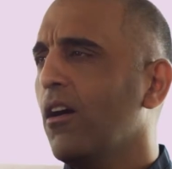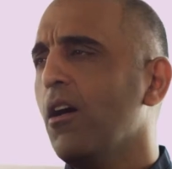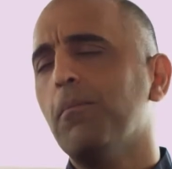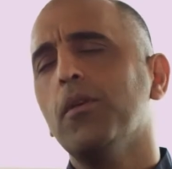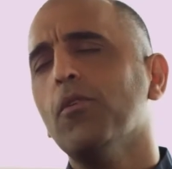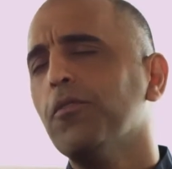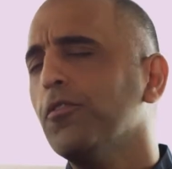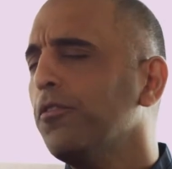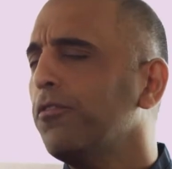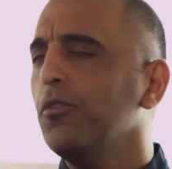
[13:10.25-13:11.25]
Oh,
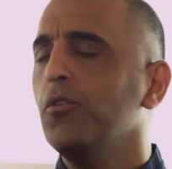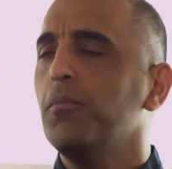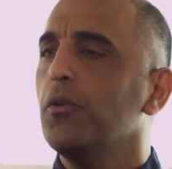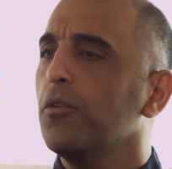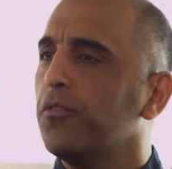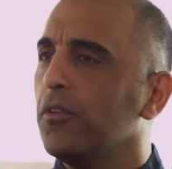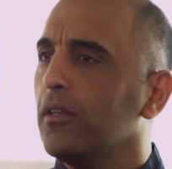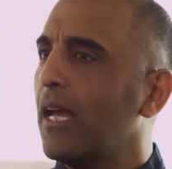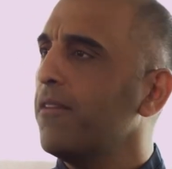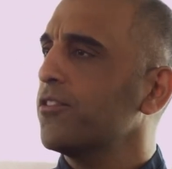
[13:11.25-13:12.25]
beautiful food, beautiful
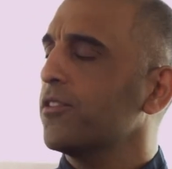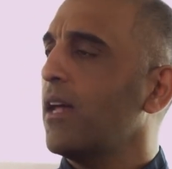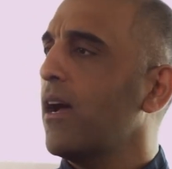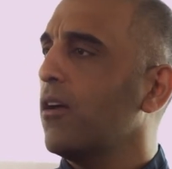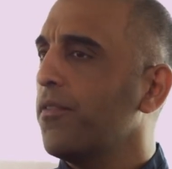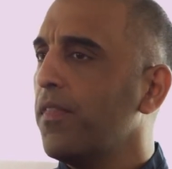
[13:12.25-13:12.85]
lifestyle,